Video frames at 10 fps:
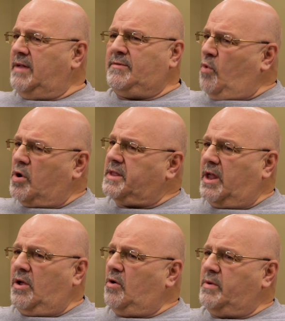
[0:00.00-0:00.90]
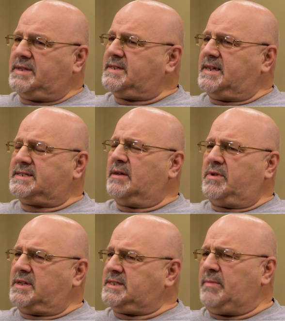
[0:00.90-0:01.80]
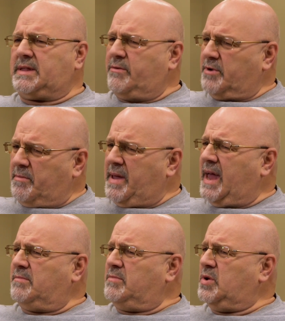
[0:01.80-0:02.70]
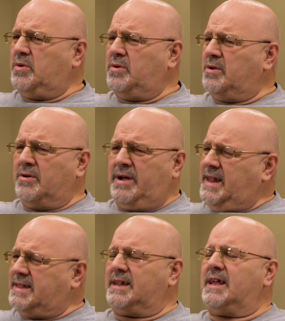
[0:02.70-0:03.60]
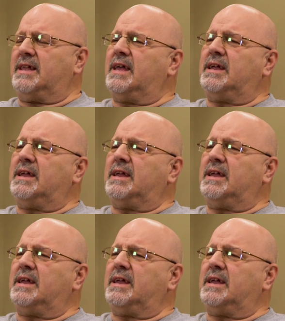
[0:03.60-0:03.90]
even walking down the hallway and seeing someone that seemed like they were in a bad mood or anything like